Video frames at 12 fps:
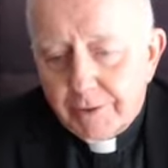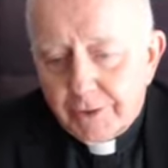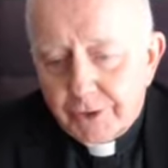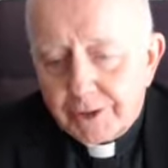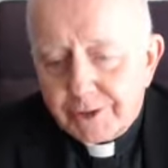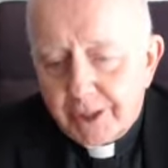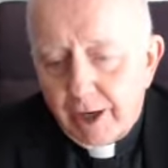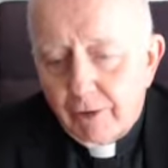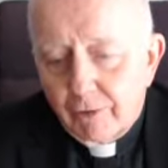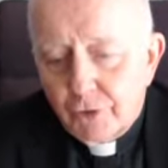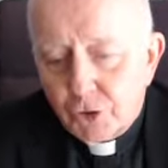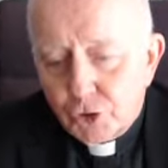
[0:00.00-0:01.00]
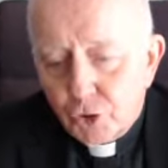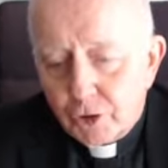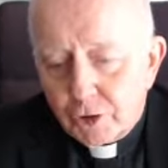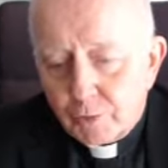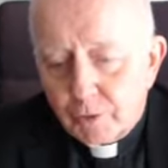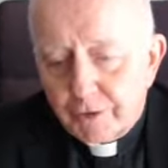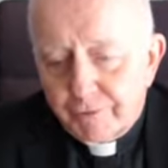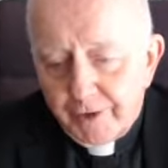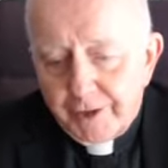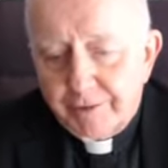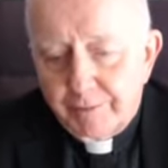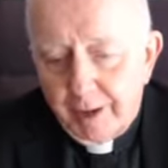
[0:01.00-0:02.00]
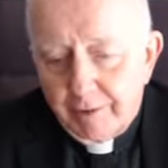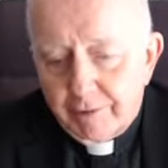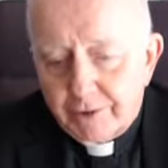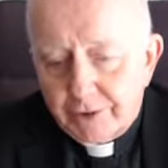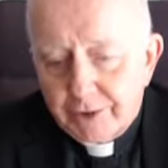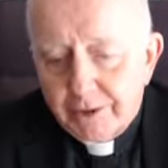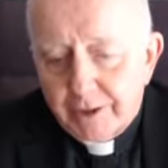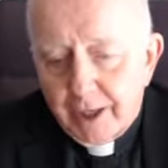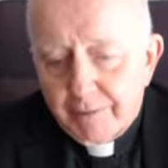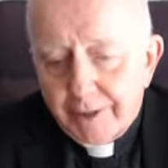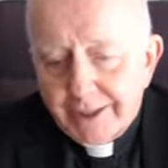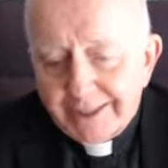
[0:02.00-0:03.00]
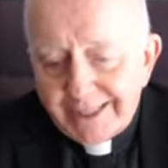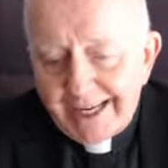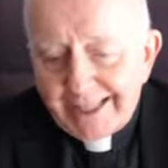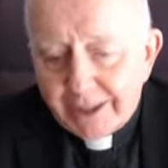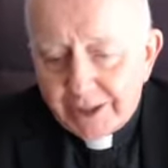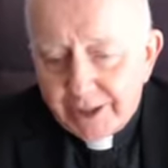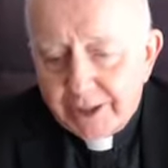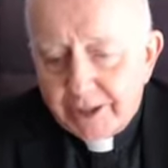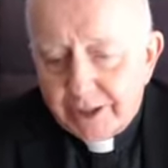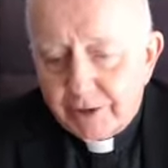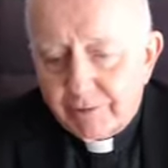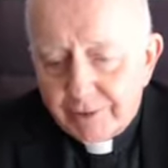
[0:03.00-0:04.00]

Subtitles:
Just how the Church will defend marriage and maintain the dignity of